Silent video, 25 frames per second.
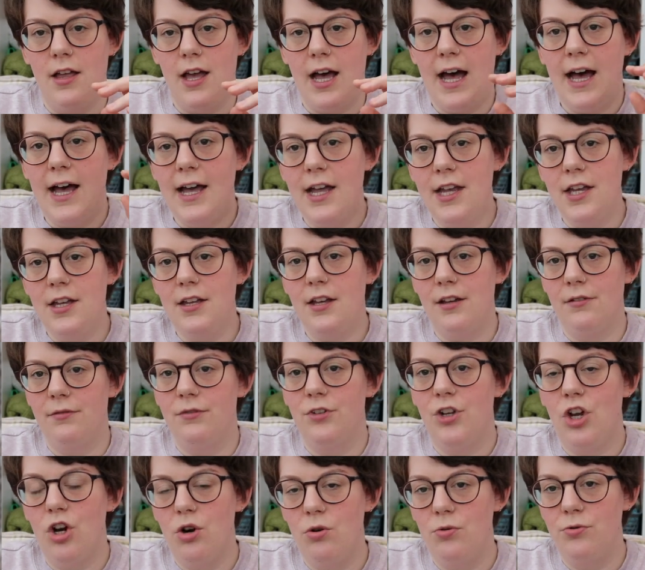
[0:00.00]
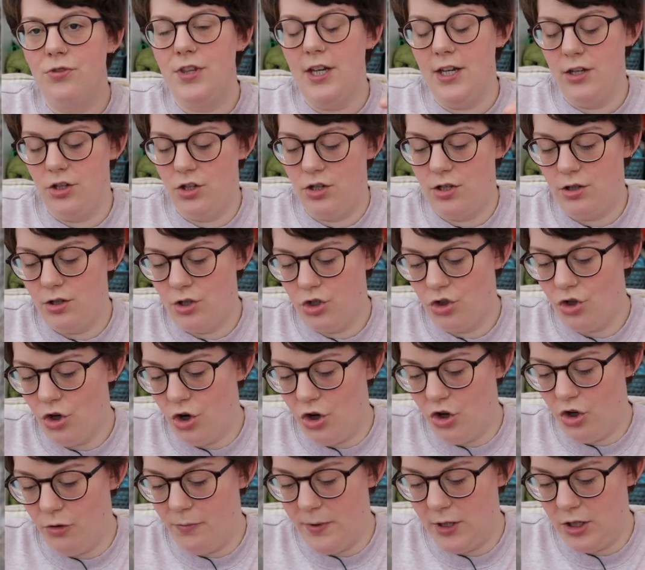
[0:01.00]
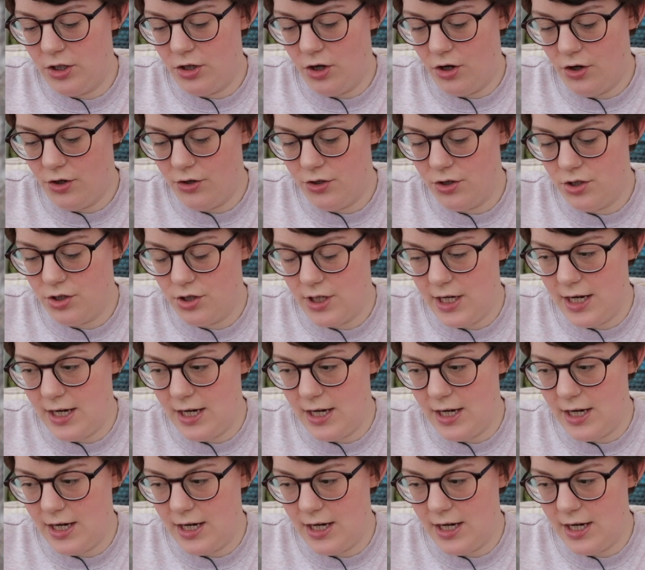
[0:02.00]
I know this shawl because